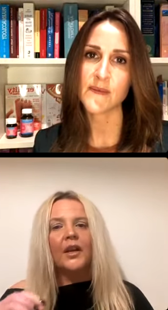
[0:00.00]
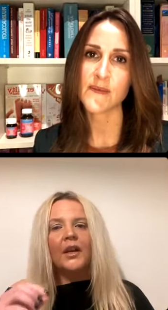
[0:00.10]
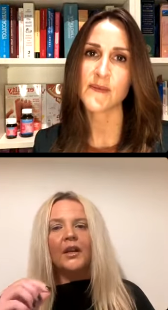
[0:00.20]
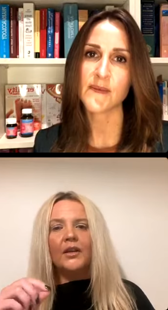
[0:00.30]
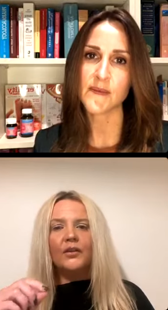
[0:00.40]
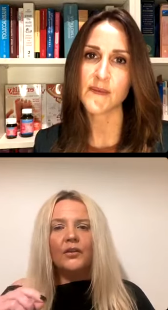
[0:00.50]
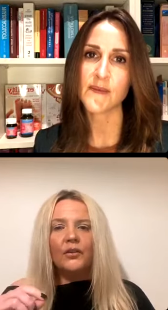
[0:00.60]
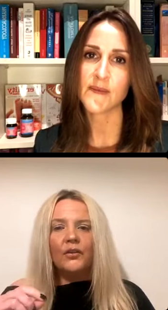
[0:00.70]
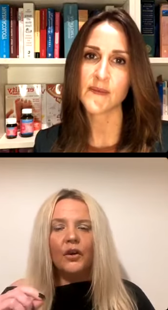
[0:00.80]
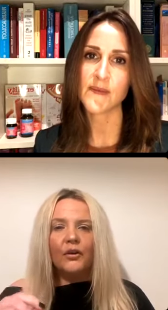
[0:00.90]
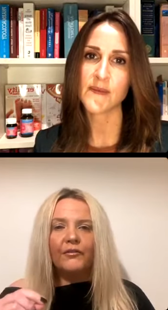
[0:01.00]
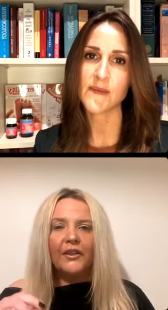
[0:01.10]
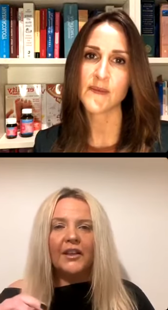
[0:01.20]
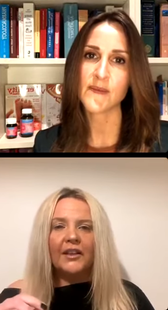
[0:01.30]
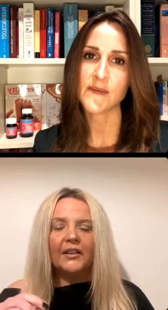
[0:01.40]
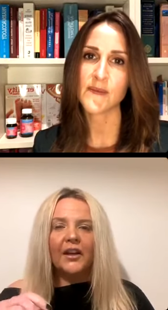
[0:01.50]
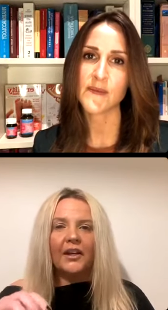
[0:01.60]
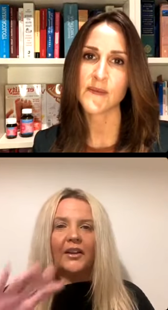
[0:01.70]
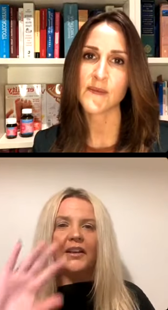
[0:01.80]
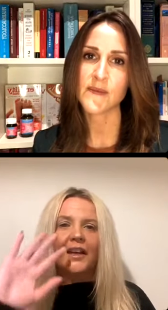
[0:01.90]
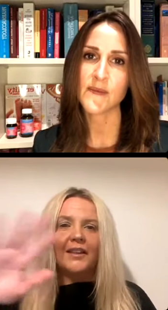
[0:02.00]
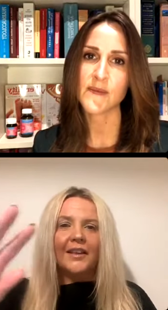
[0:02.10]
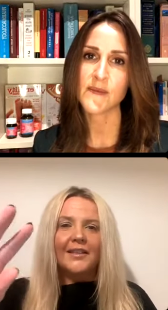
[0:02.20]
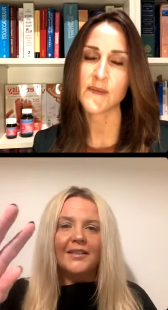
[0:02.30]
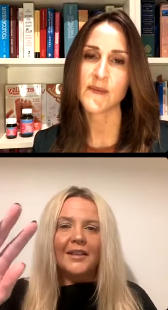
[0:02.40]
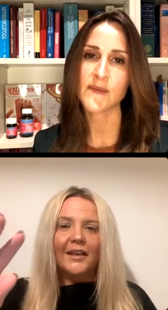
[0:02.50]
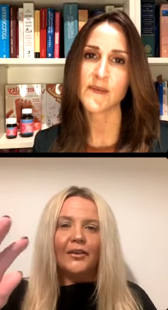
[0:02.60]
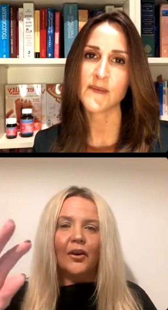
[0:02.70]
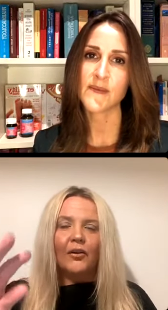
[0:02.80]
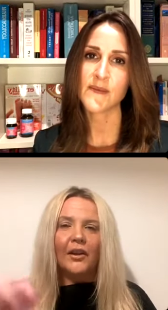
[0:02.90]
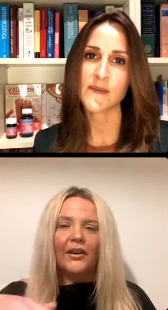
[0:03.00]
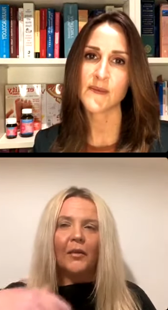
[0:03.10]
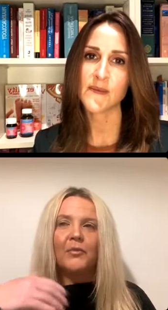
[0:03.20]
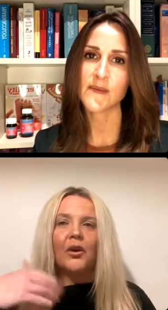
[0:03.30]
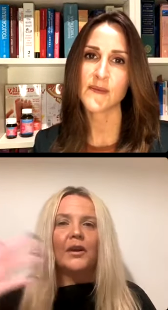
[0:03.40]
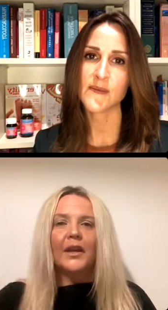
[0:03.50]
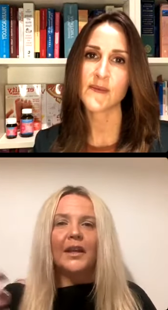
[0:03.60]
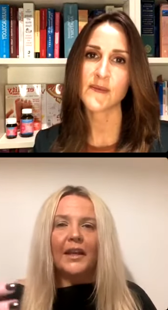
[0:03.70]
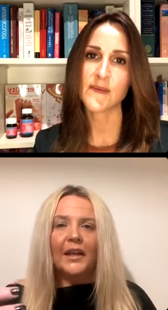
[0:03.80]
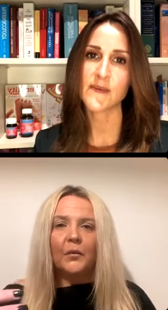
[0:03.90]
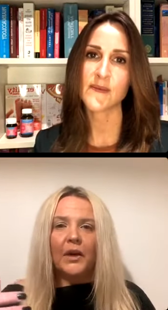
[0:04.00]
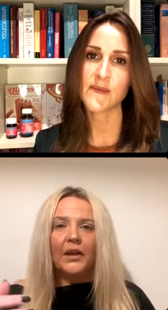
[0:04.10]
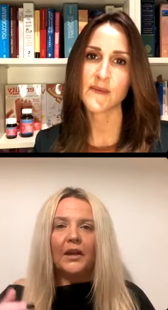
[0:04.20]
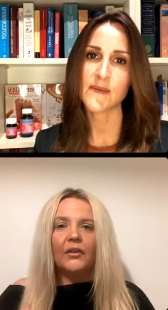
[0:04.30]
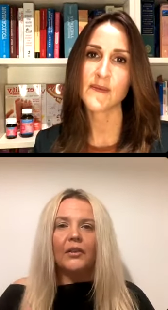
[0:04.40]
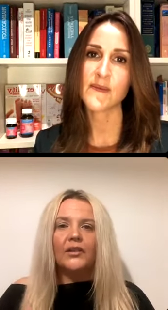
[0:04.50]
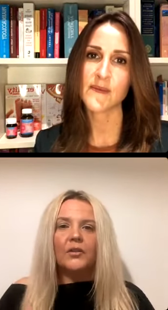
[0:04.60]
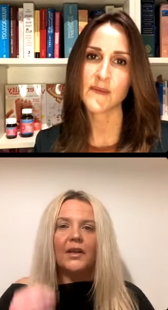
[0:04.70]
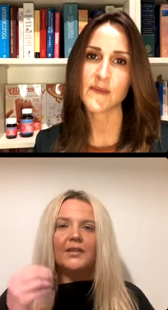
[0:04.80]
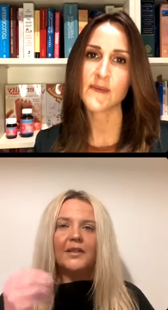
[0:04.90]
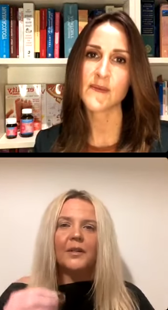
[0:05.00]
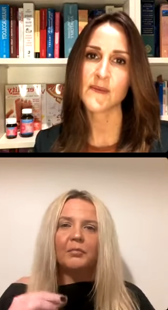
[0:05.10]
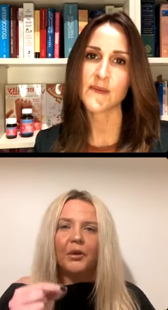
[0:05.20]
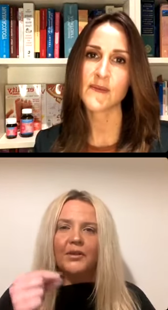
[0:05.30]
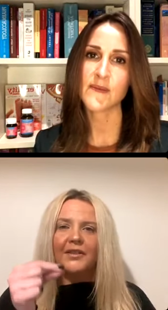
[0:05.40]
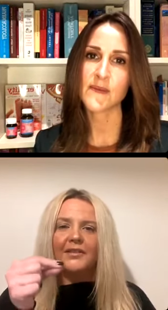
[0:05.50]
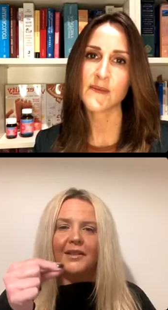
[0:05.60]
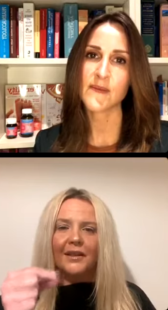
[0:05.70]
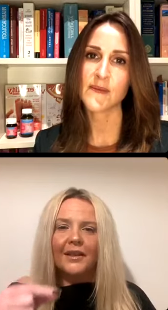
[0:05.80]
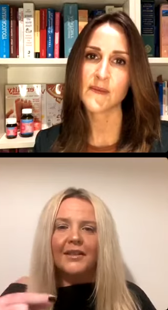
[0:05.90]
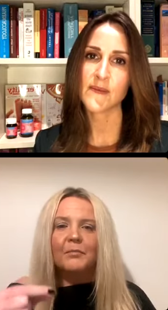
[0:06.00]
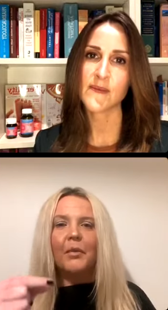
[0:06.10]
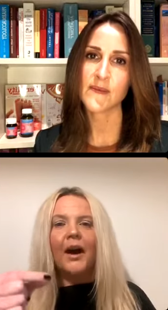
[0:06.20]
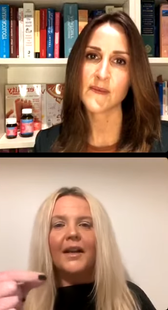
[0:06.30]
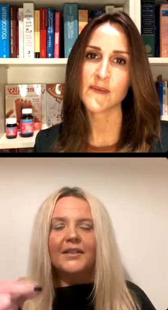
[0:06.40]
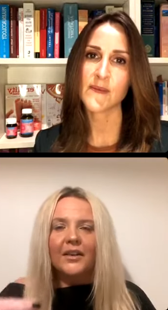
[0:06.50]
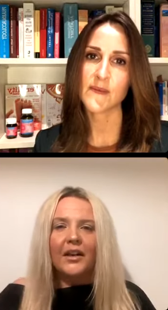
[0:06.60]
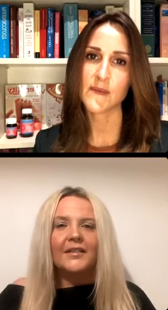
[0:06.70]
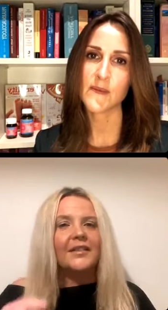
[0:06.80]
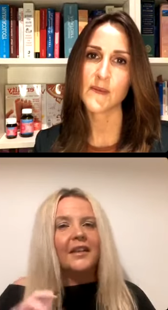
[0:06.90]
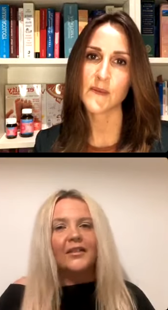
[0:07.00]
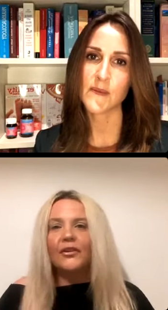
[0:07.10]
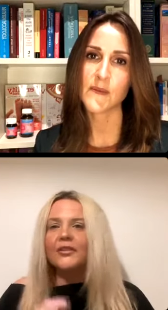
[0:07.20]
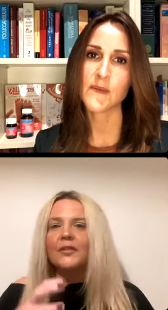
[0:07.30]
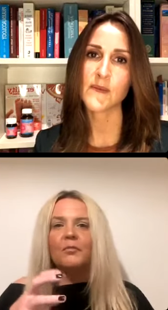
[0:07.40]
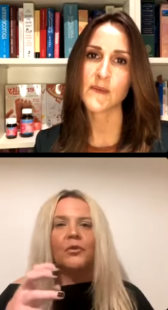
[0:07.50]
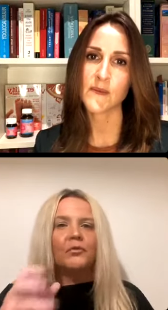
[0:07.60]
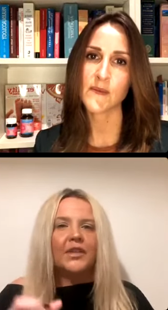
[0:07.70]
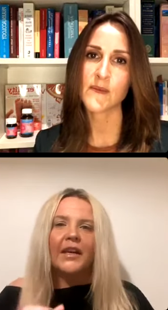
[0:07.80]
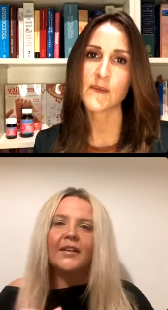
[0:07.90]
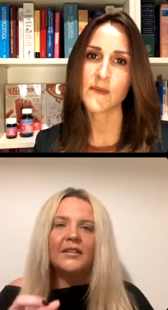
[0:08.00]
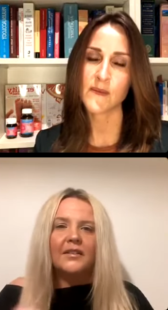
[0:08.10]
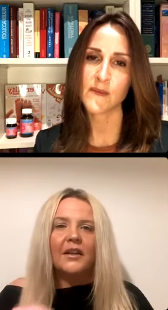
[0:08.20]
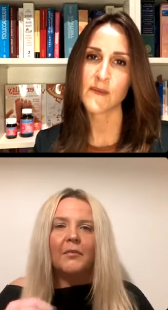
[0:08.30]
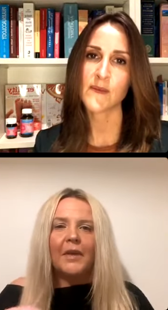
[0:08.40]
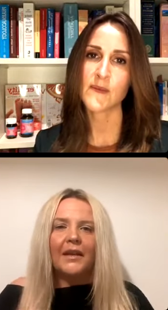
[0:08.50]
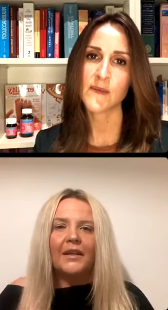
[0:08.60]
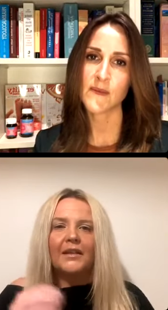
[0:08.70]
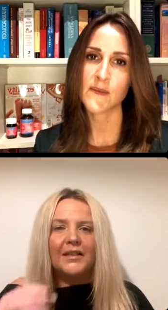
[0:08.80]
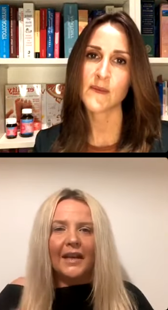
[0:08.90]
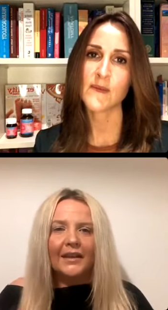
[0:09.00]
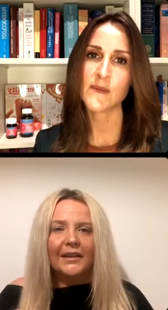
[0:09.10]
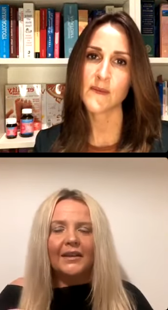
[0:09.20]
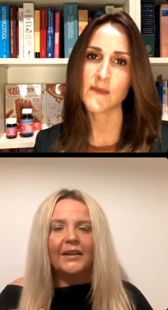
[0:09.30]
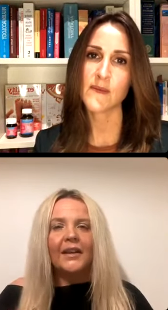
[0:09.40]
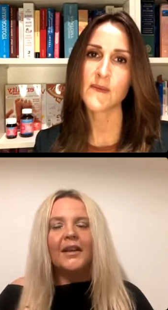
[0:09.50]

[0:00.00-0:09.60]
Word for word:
Speaker 1: mm. not feeling like, okay, there's the end goal and I'm not getting anywhere near it. Trusting the process that it is bite sized, that those small changes that I'm making daily,